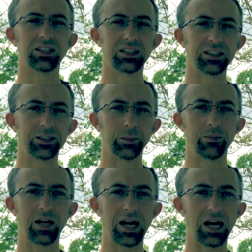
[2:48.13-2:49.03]

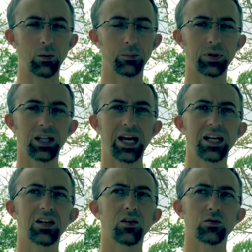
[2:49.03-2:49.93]
I
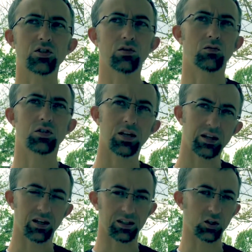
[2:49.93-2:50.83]
planned on shooting the
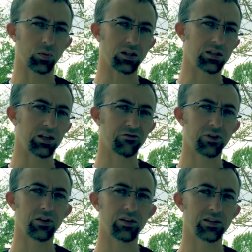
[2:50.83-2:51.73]
shotgun a little bit
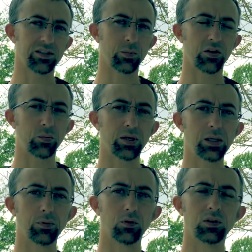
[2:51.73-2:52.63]
different than some other
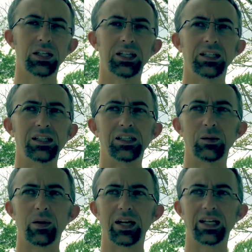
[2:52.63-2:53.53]
people.
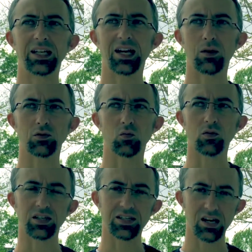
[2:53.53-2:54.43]
Again, I was
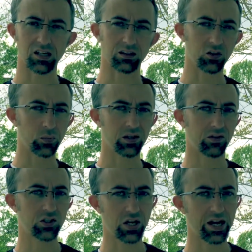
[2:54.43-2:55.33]
wanting to take a little bit of
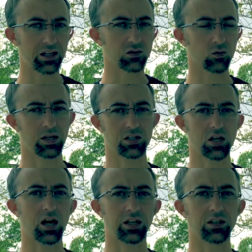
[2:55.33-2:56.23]
a chance with my
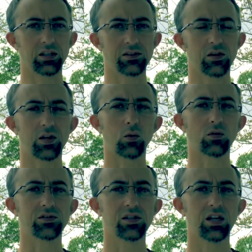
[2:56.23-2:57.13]
shotgun, so there
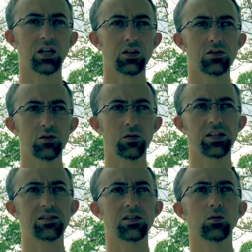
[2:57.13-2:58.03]
was 2 of
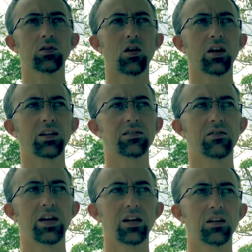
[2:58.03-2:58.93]
these steel targets
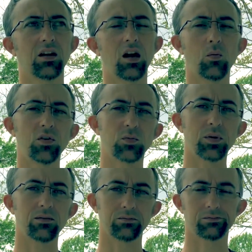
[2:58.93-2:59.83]
that could almost
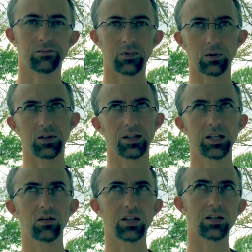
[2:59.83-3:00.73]
be,
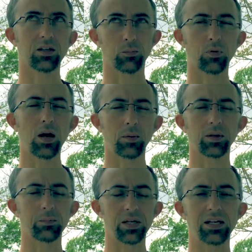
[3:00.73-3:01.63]
literally could
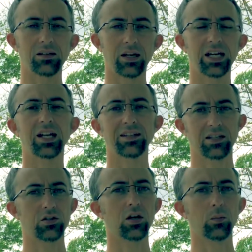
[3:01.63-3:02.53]
probably hit as
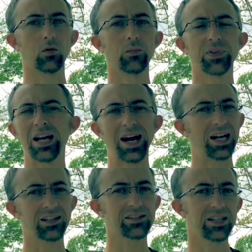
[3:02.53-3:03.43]
a double.
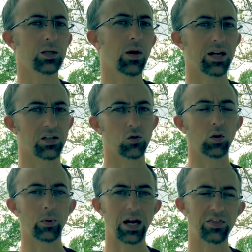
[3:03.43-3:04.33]
I didn't see anybody do
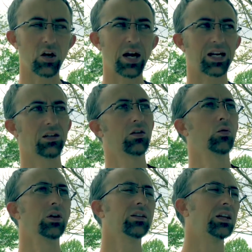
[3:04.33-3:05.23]
it, but I thought I could
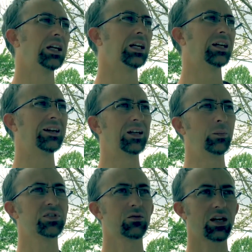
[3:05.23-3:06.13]
do it.
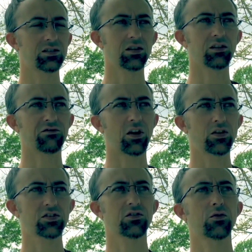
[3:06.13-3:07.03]
So I took the
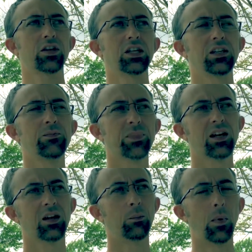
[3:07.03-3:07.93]
first 3.
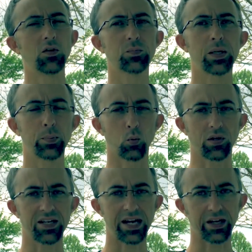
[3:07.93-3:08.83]
Most people
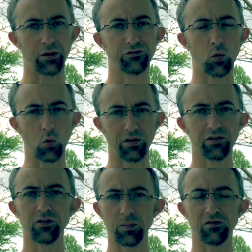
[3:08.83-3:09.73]
were taking a 4th
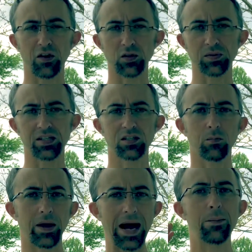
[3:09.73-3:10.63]
from the first
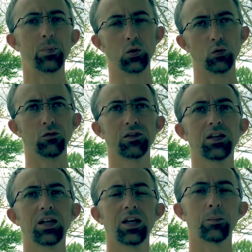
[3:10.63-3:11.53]
position, but I moved
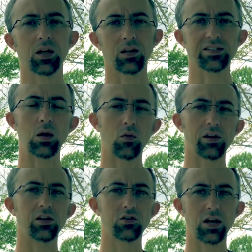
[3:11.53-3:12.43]
because I
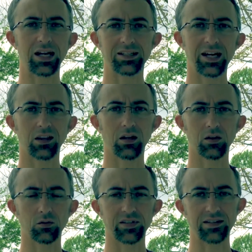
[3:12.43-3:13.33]
wanted to try to take
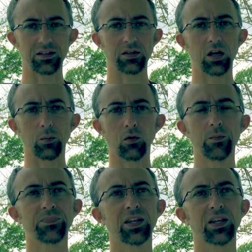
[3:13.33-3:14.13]
those as a double.